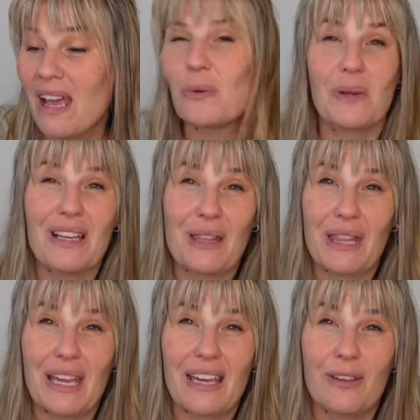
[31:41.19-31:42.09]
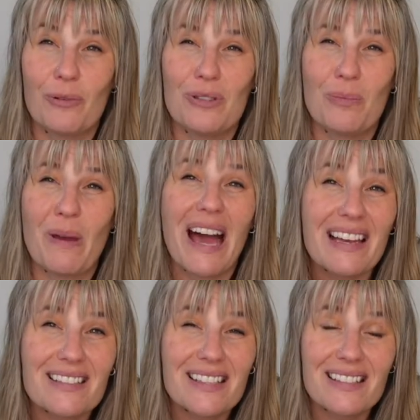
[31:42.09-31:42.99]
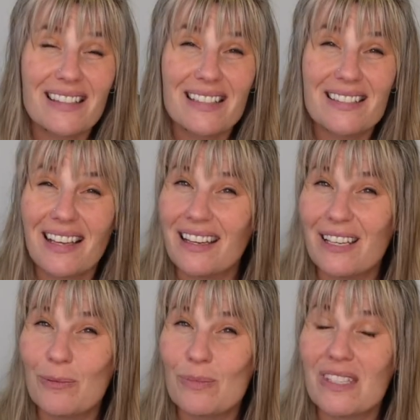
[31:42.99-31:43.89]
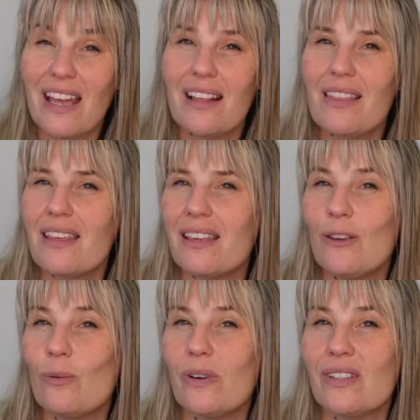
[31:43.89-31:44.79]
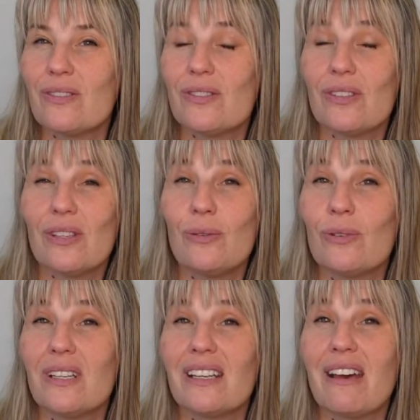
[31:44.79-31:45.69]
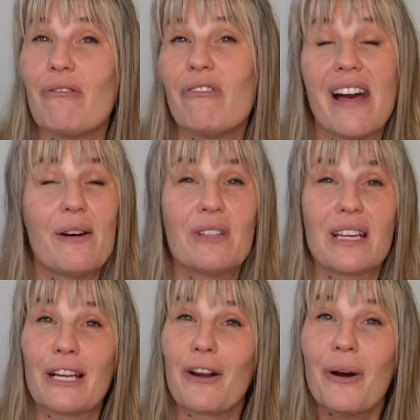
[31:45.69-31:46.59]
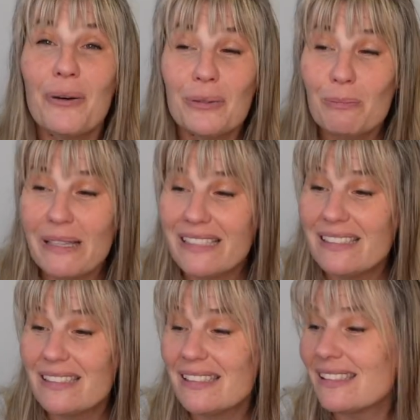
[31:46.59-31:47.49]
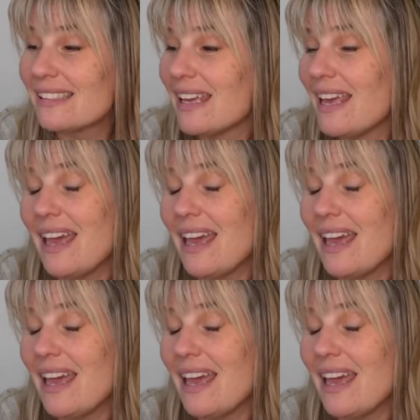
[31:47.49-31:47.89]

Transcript: So what do you think? Would you pass on these items? Anything you wish you could have found at your own bins?